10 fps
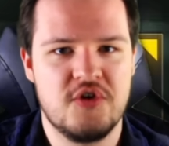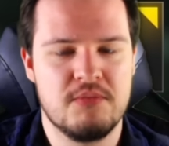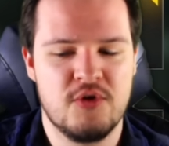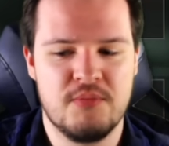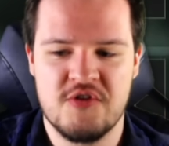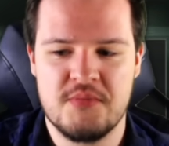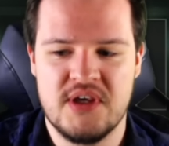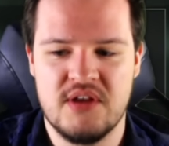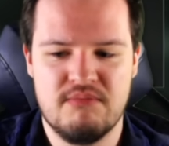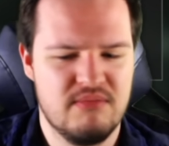your movement
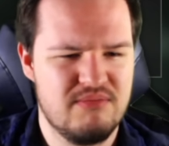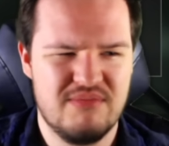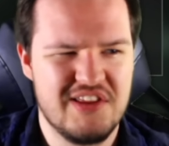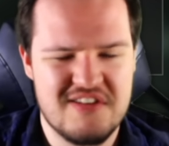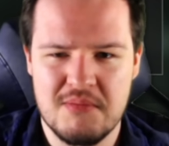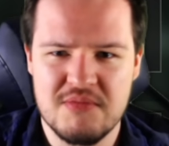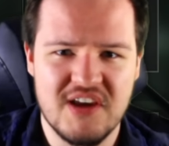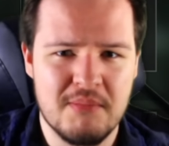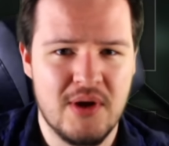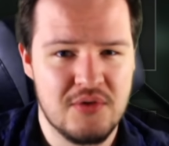speed, it seems
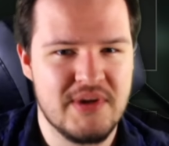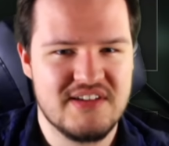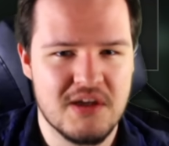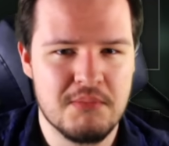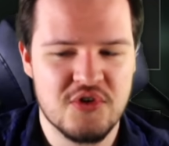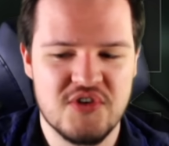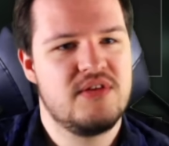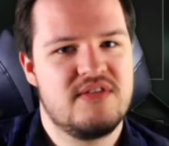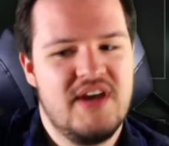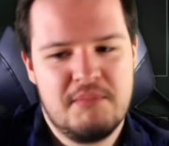like about by 10%.
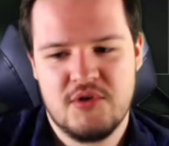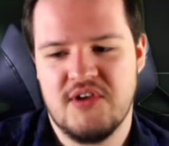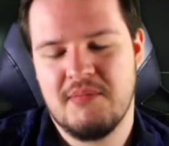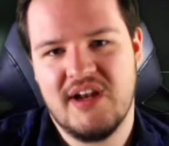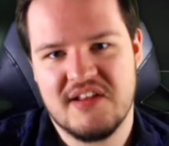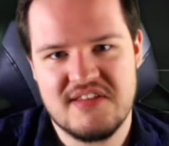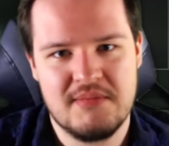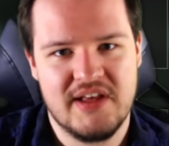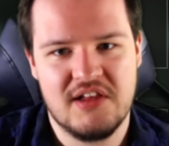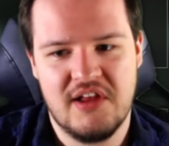10% may not
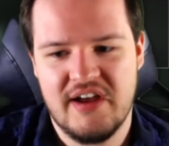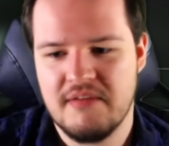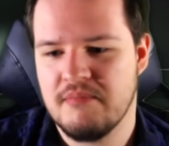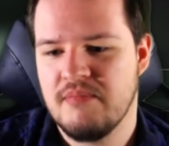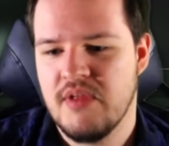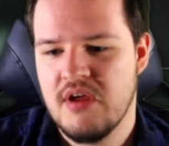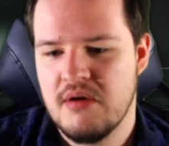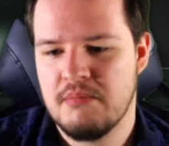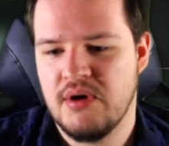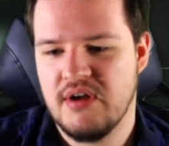seem like a lot,
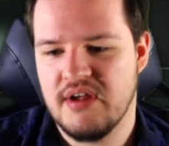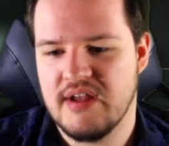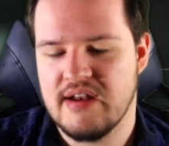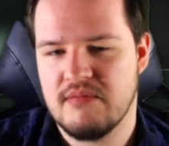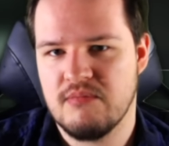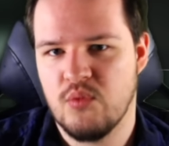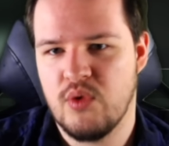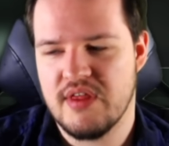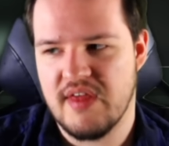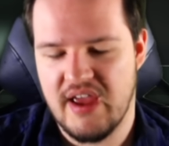but
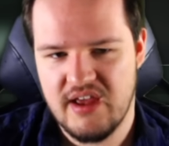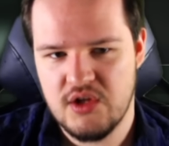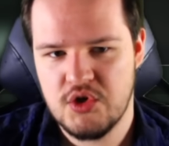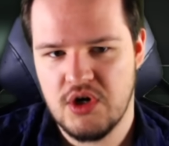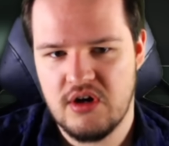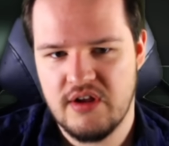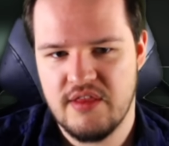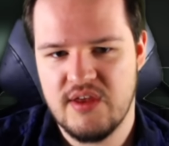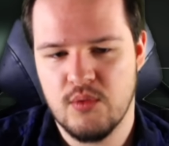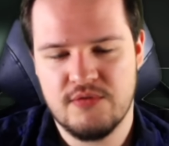with edge
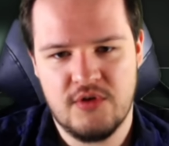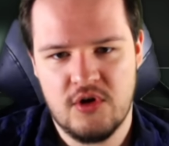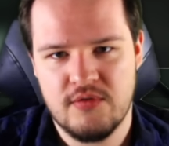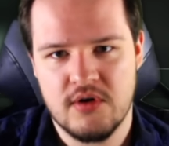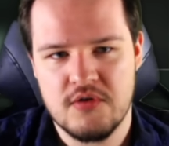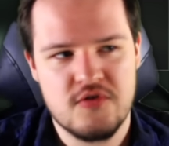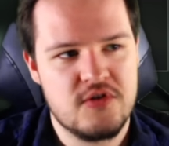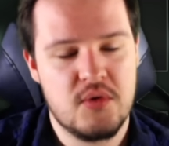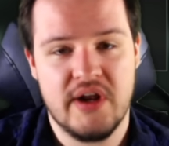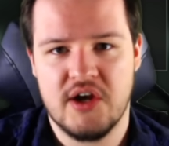on the
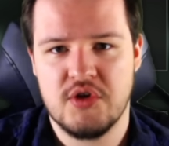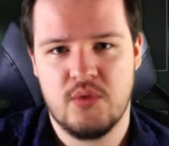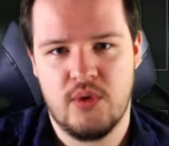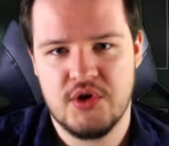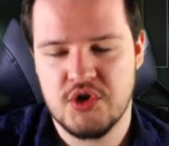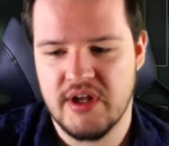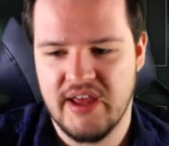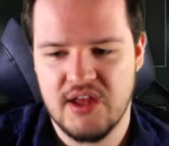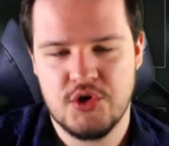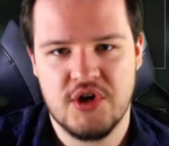revolvers, you can actually one-shot
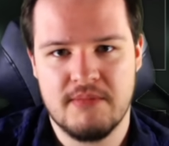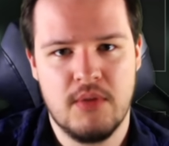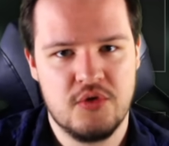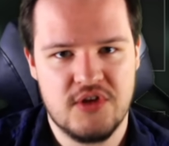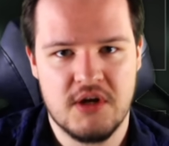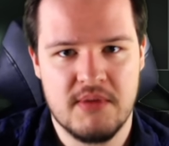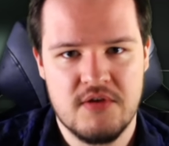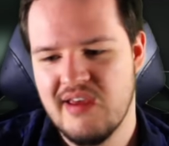headshot most enemies.